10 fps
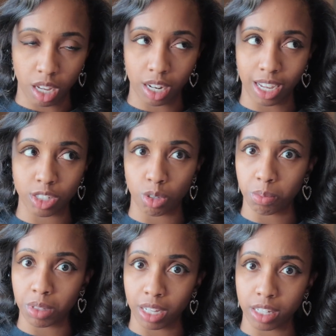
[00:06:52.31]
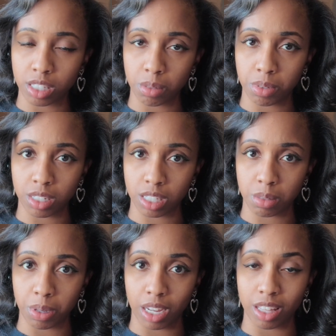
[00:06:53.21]
and I don't plan to
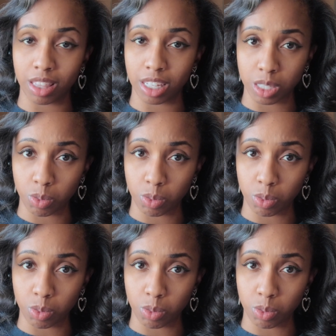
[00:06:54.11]
participate in this